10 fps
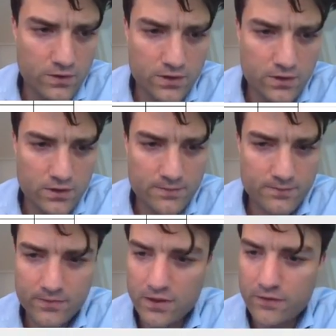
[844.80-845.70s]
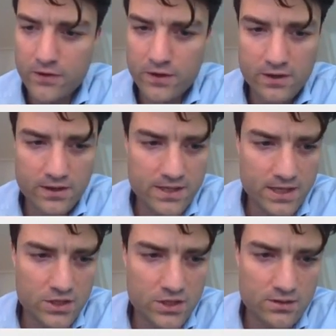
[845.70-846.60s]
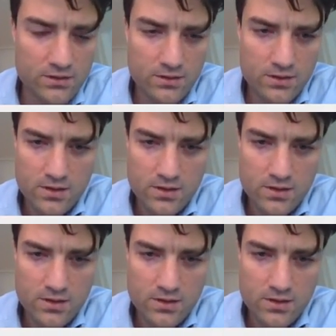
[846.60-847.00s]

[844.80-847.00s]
the different section,